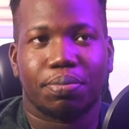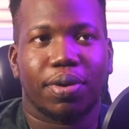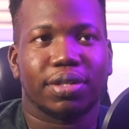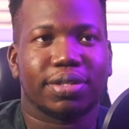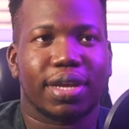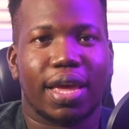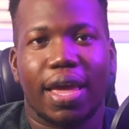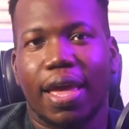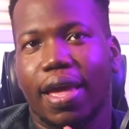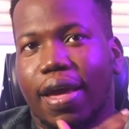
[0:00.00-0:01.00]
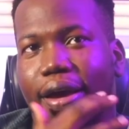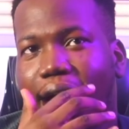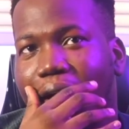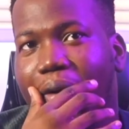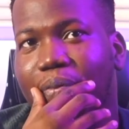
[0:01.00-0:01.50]
But
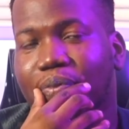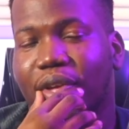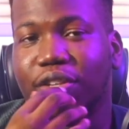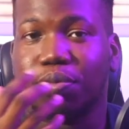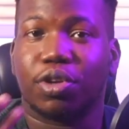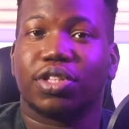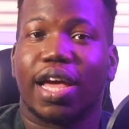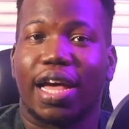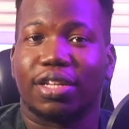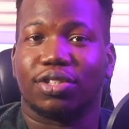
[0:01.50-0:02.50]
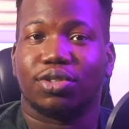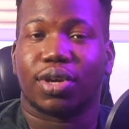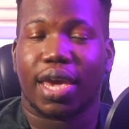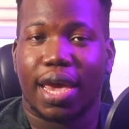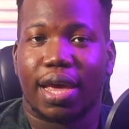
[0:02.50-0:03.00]
as much as you
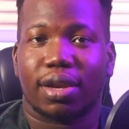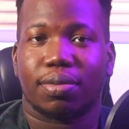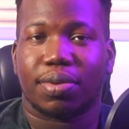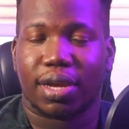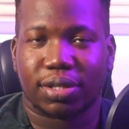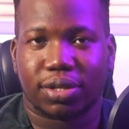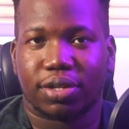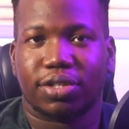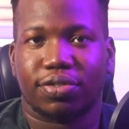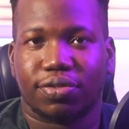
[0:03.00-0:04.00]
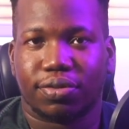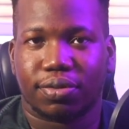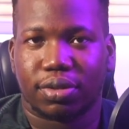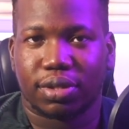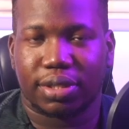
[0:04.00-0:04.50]
can be assertive,
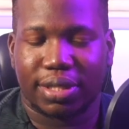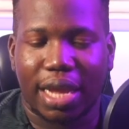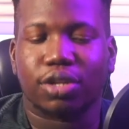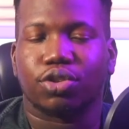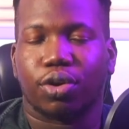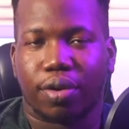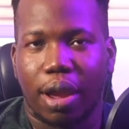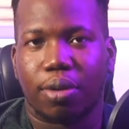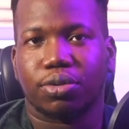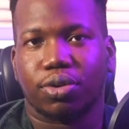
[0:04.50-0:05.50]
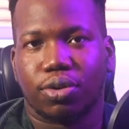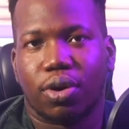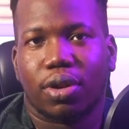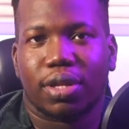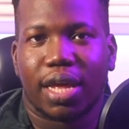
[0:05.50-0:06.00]
stand your ground
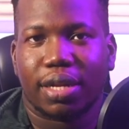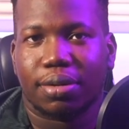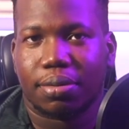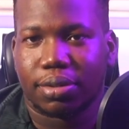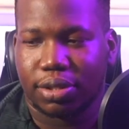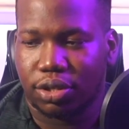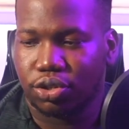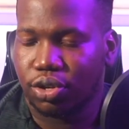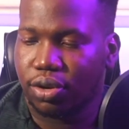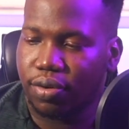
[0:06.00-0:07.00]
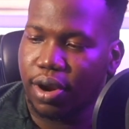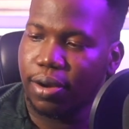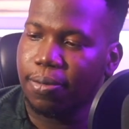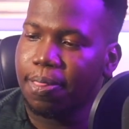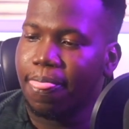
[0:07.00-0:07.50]
on that decision, right?
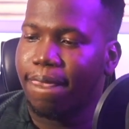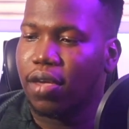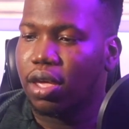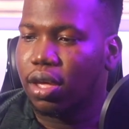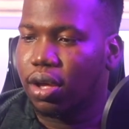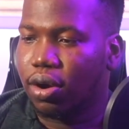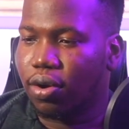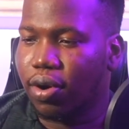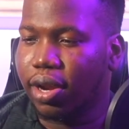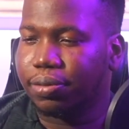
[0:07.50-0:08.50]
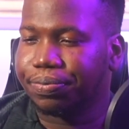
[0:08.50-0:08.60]
All right.